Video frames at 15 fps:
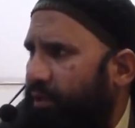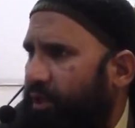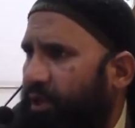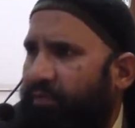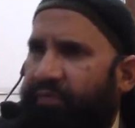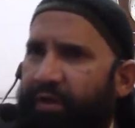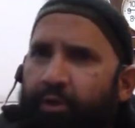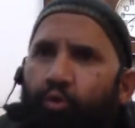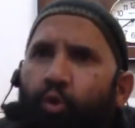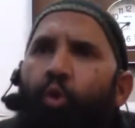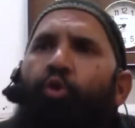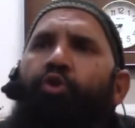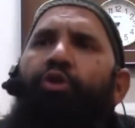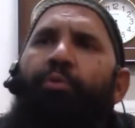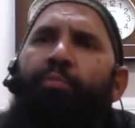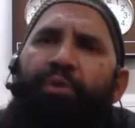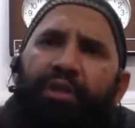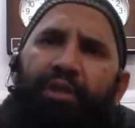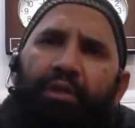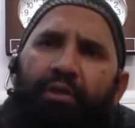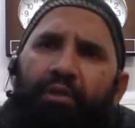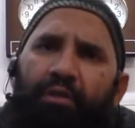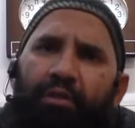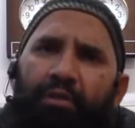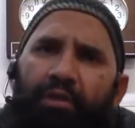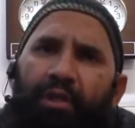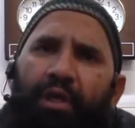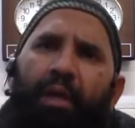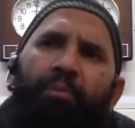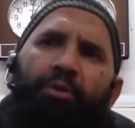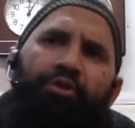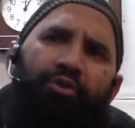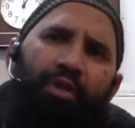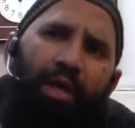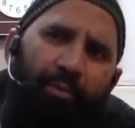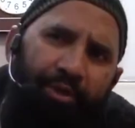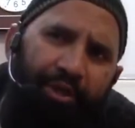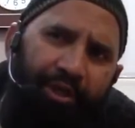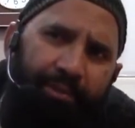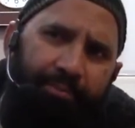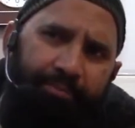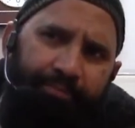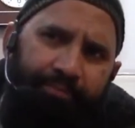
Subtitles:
in fact ordered me, that I must come here.